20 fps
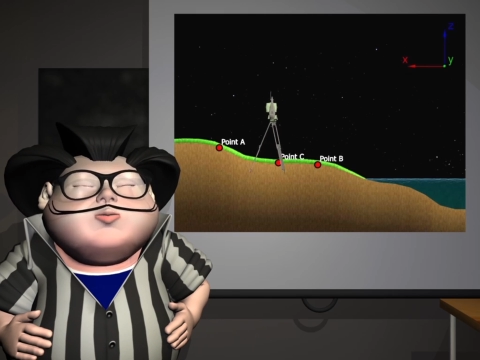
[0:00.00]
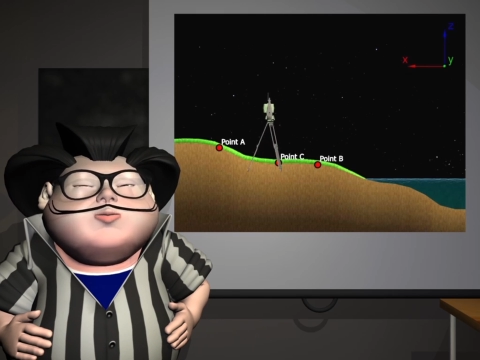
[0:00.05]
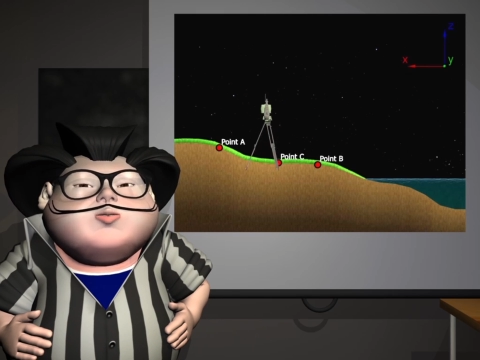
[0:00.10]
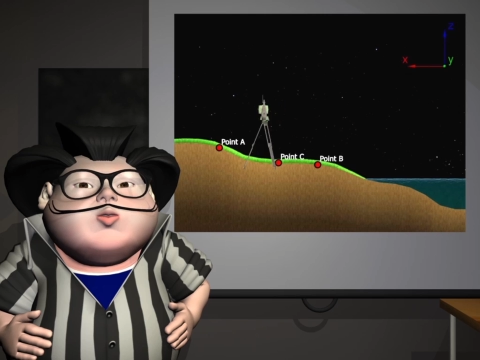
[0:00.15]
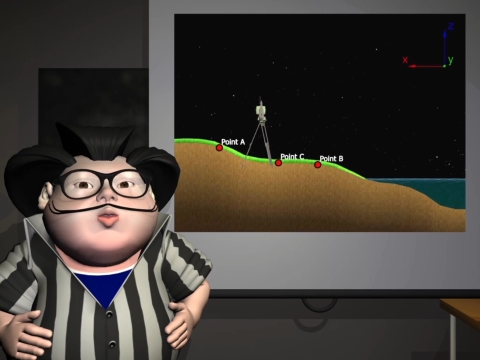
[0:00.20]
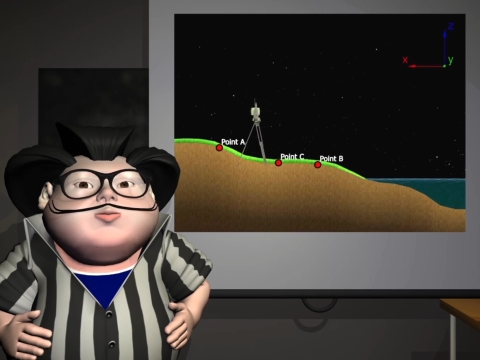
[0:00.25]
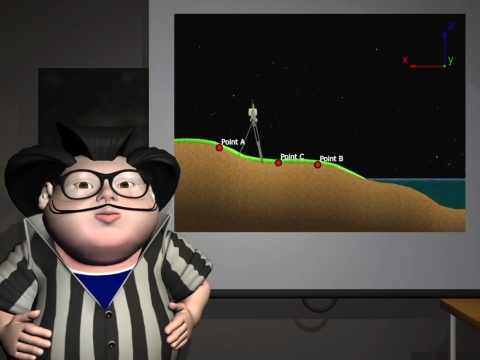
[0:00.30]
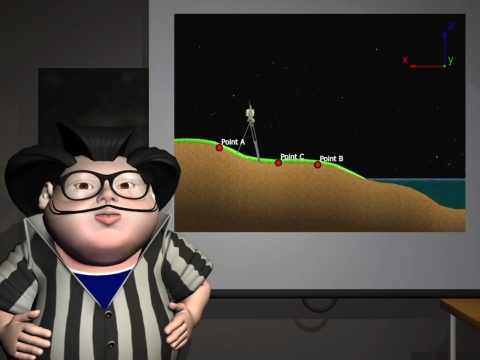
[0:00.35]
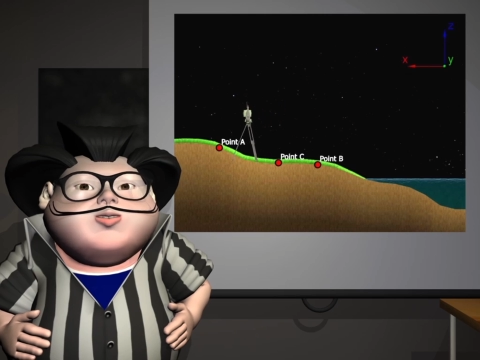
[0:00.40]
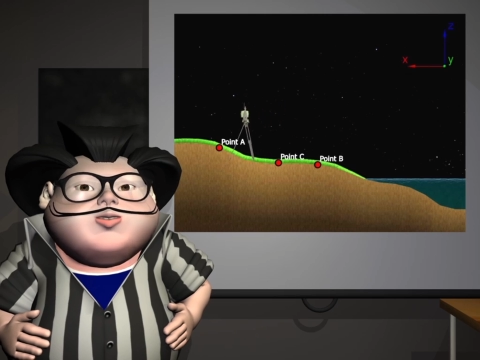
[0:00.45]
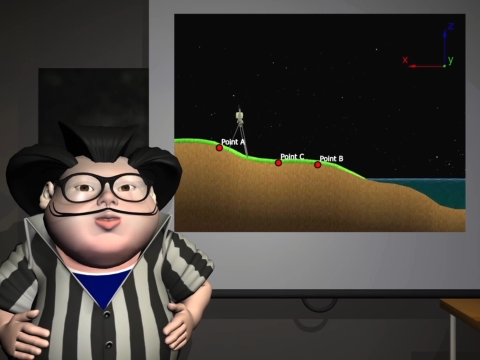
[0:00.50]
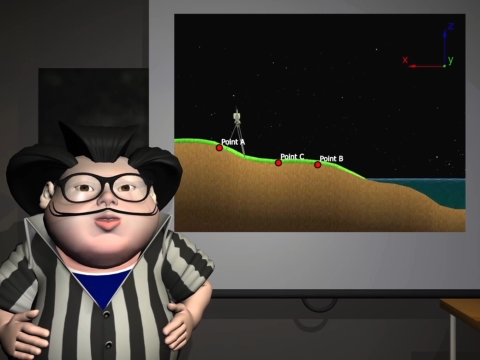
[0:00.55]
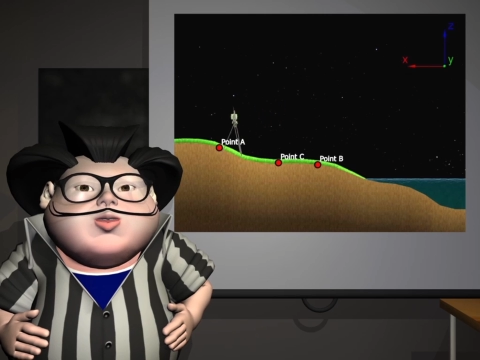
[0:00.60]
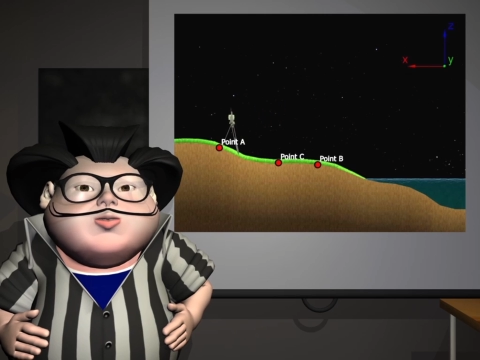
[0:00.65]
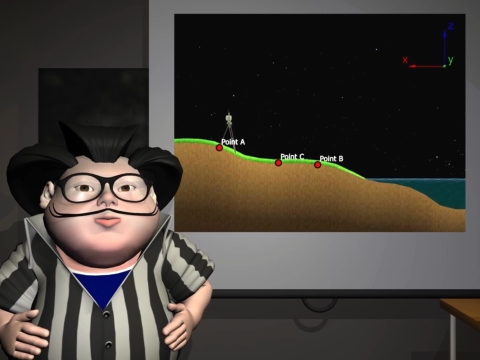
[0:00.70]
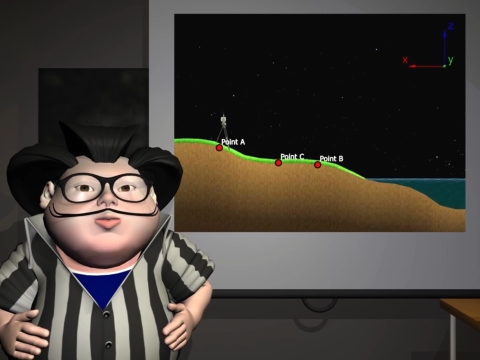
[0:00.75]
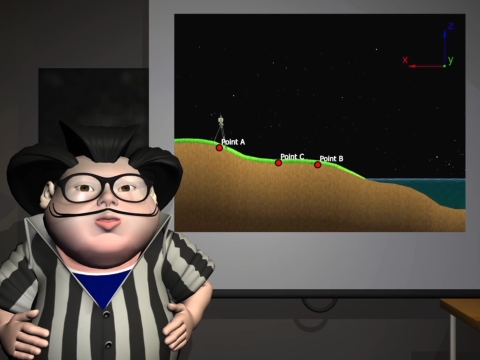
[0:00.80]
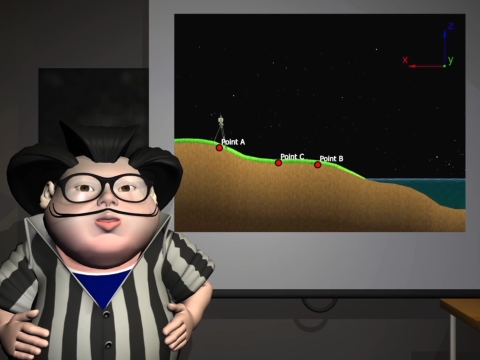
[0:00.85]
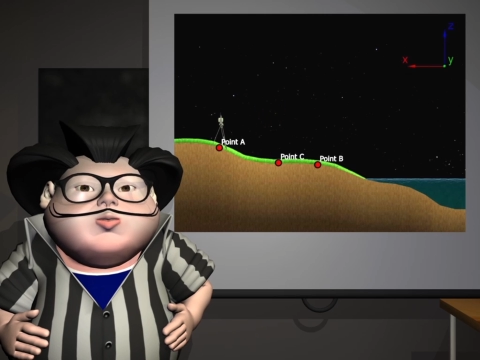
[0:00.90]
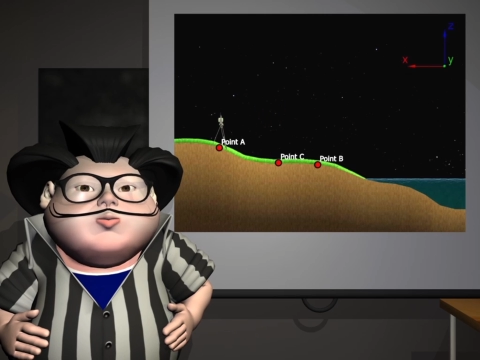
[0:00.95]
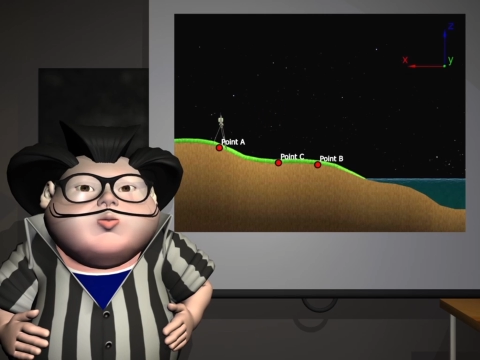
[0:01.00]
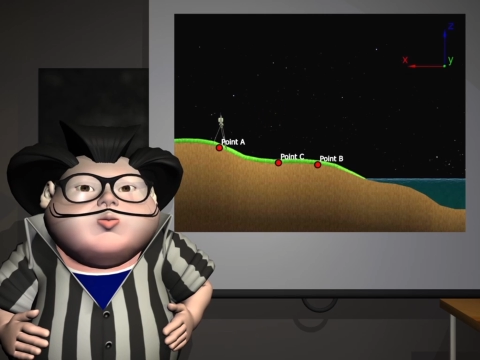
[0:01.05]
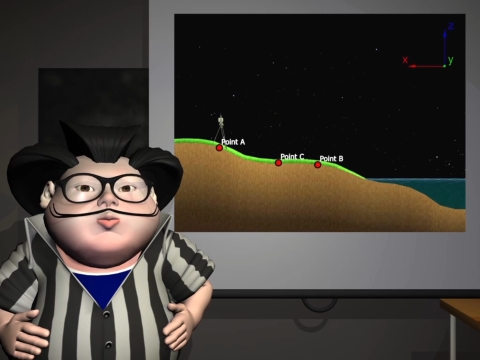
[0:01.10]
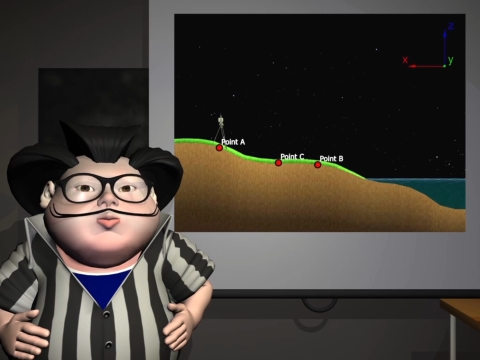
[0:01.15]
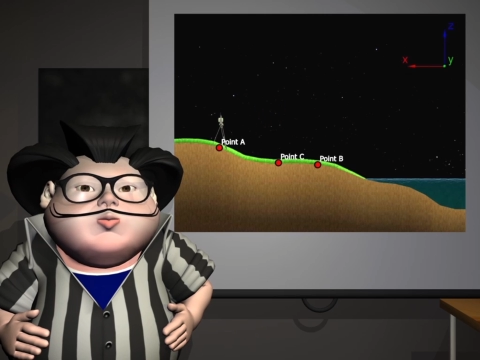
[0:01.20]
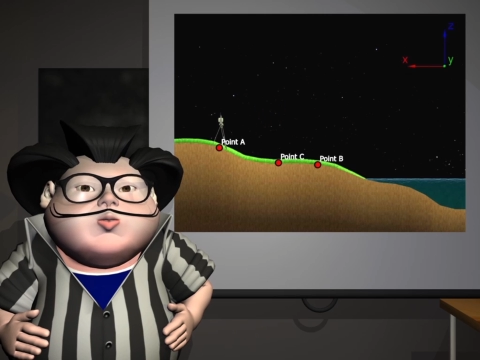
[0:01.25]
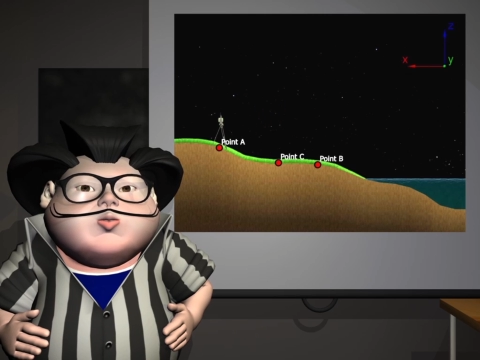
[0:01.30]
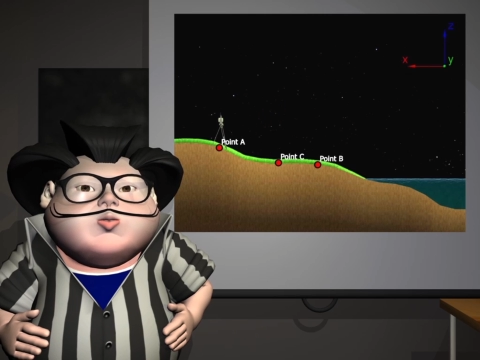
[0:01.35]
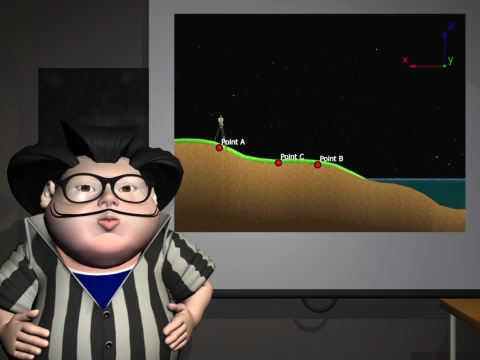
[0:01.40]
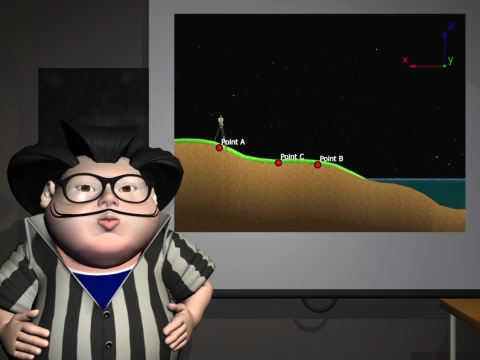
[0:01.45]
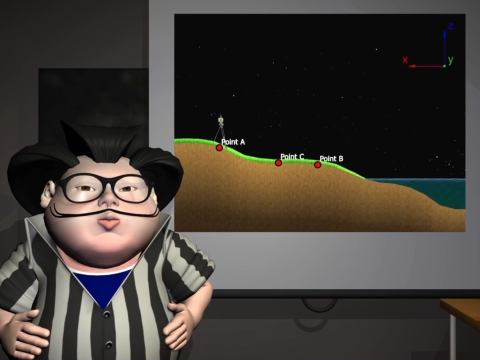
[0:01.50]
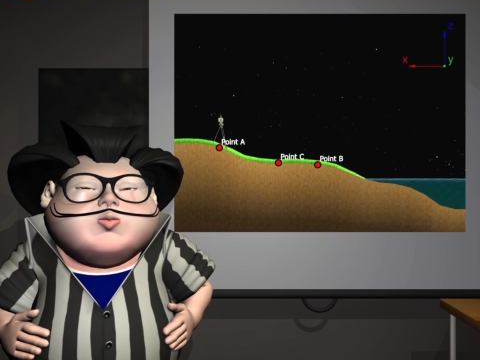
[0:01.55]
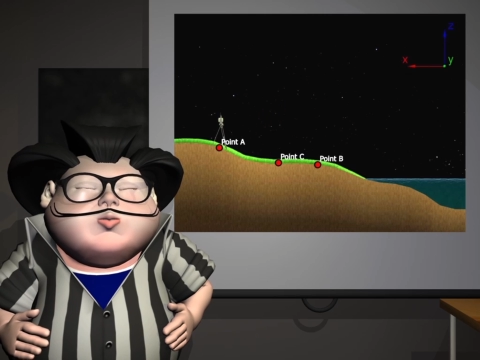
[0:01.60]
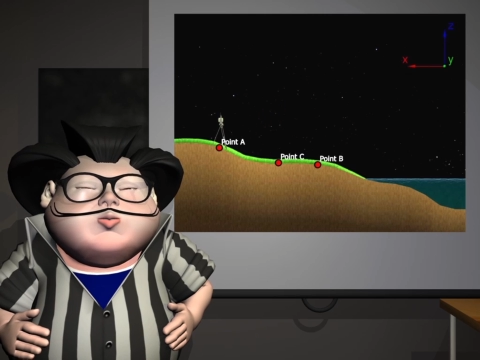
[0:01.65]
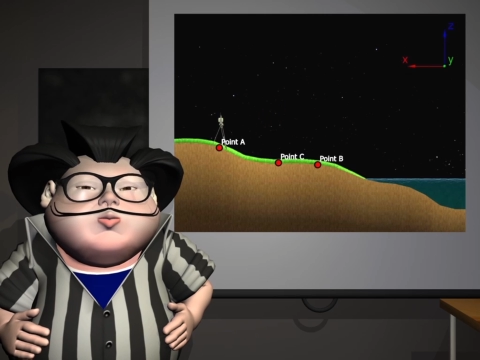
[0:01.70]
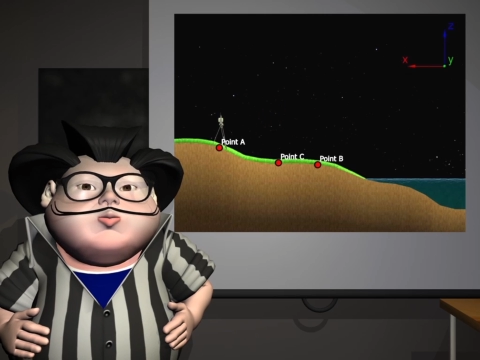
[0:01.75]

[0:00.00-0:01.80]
or point B as both are known,